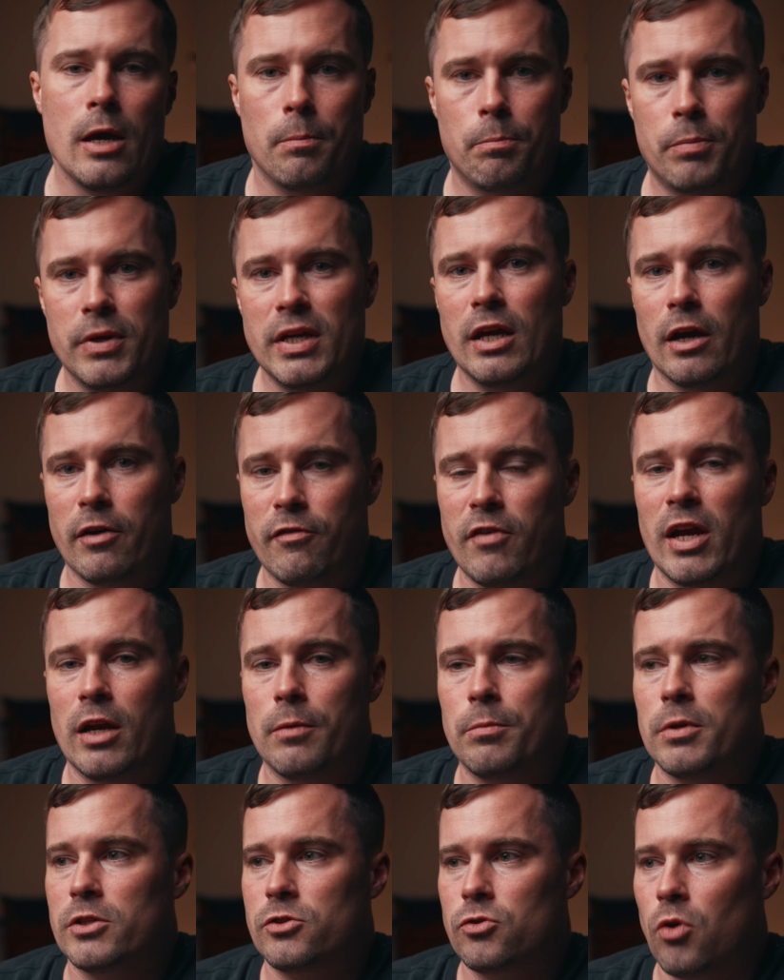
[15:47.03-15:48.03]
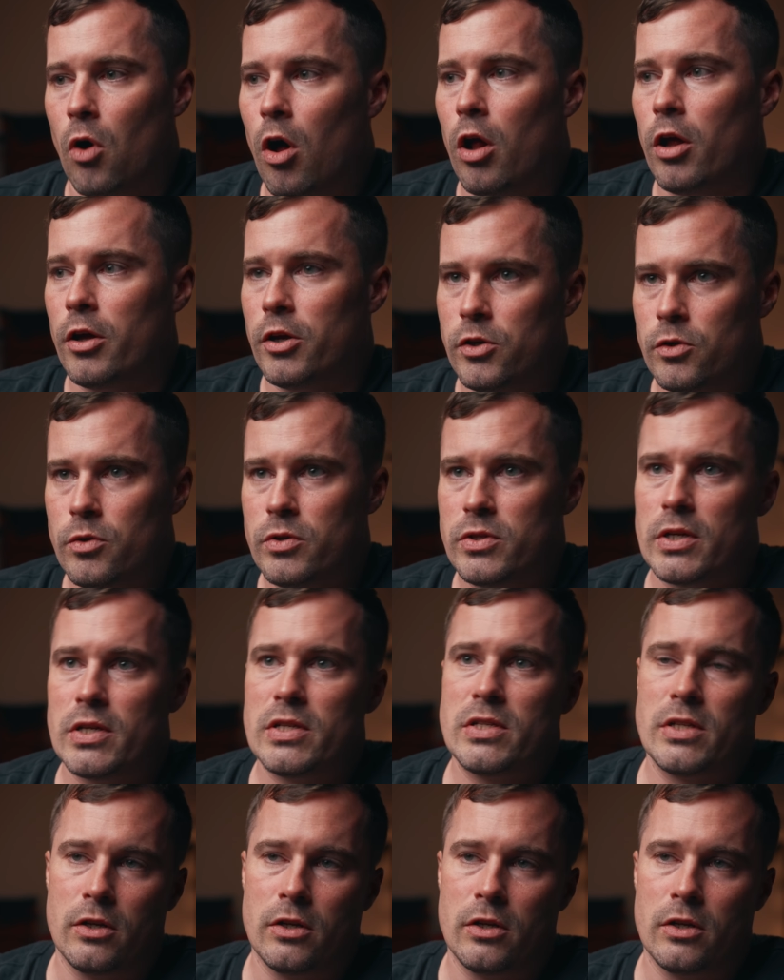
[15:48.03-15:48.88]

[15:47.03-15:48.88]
be available to all users.